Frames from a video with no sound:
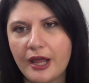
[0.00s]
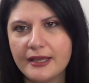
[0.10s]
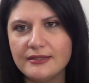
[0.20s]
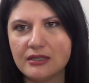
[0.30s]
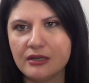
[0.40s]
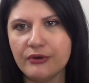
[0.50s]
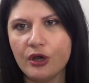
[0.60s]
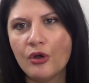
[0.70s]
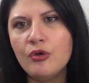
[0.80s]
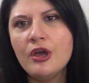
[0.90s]
nights in a
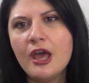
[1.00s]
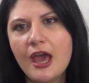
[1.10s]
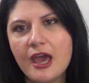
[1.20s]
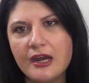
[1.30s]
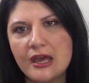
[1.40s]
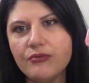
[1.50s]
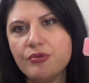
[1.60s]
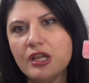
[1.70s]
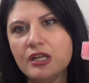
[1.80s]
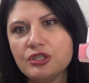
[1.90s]
row, and I
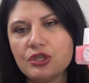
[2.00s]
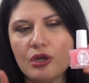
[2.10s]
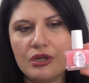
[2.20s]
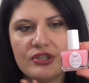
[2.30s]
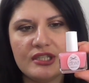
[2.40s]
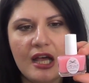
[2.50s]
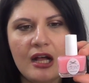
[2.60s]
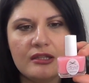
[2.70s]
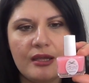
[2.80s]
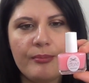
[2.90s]
really saw a result.